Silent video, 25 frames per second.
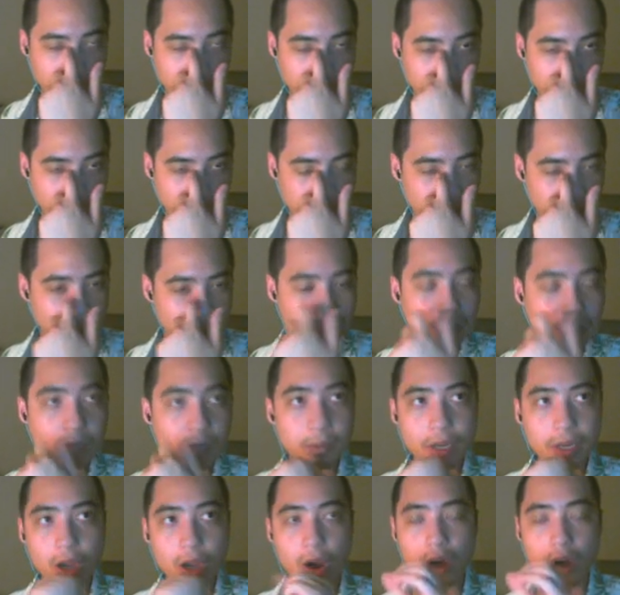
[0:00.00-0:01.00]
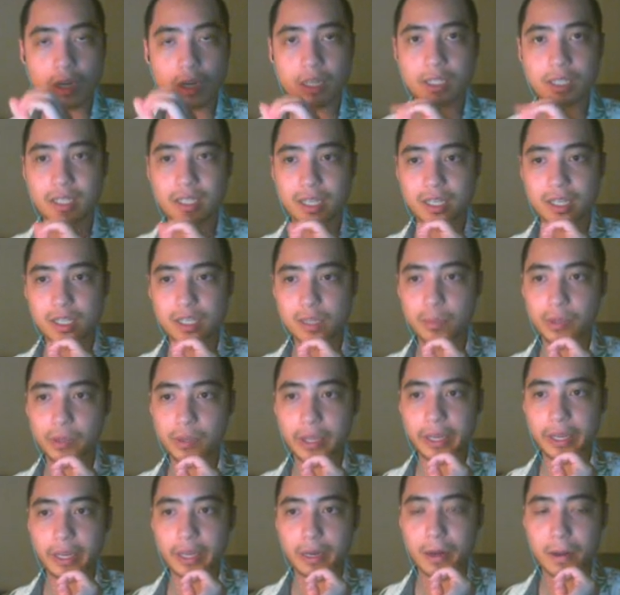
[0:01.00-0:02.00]
That's gonna be a little bit harder to
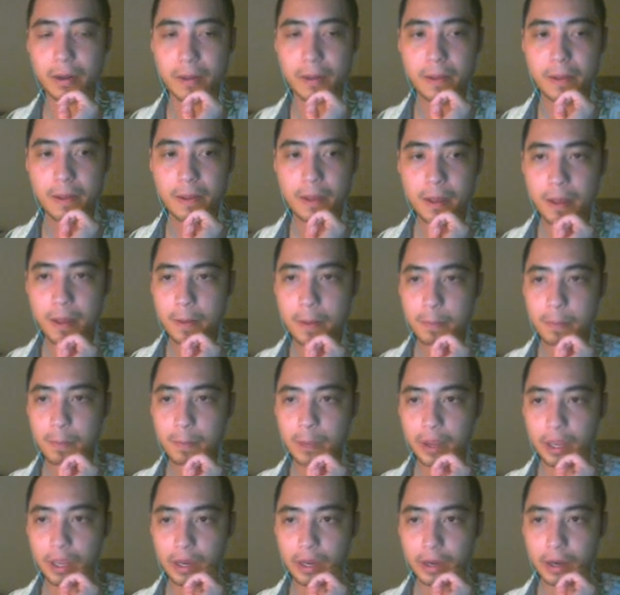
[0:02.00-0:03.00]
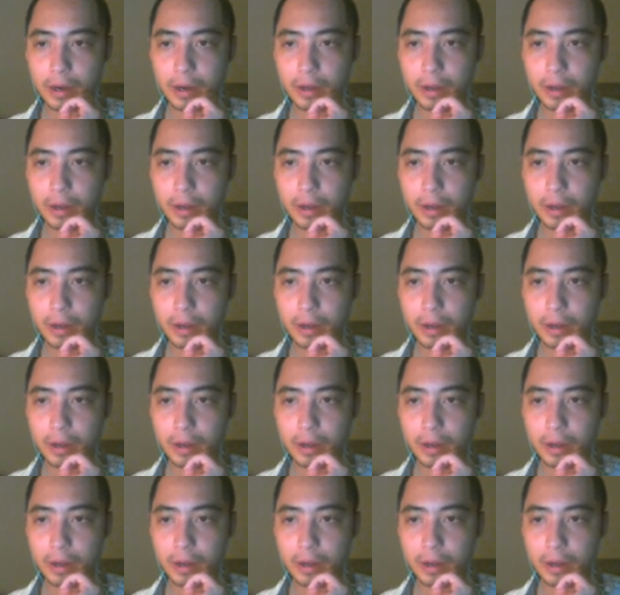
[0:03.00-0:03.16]
explain, but